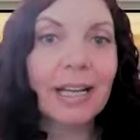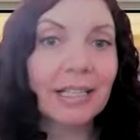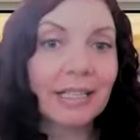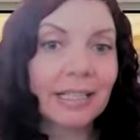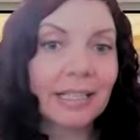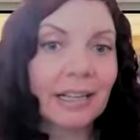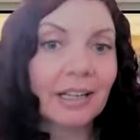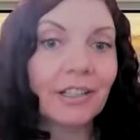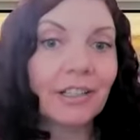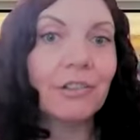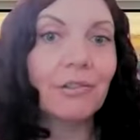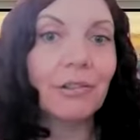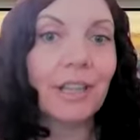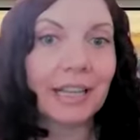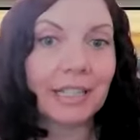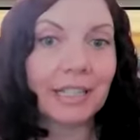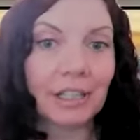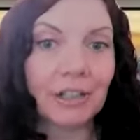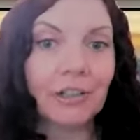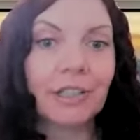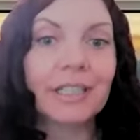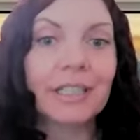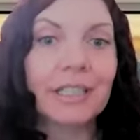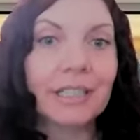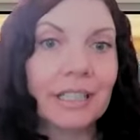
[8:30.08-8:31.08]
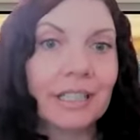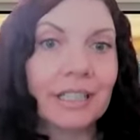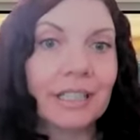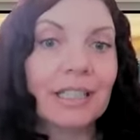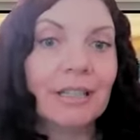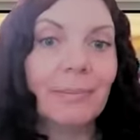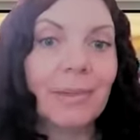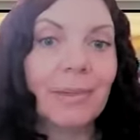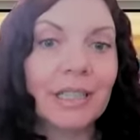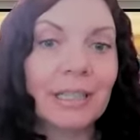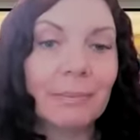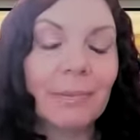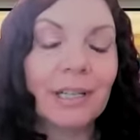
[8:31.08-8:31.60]
they might tell you that you're kicking
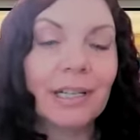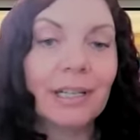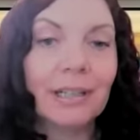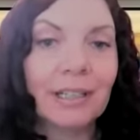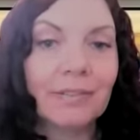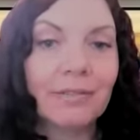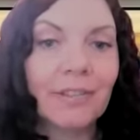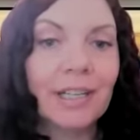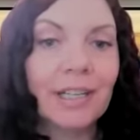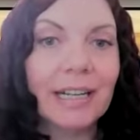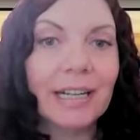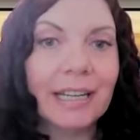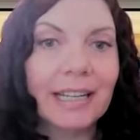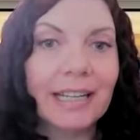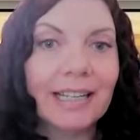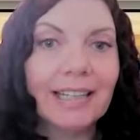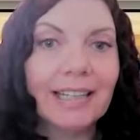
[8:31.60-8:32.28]
them in the middle of the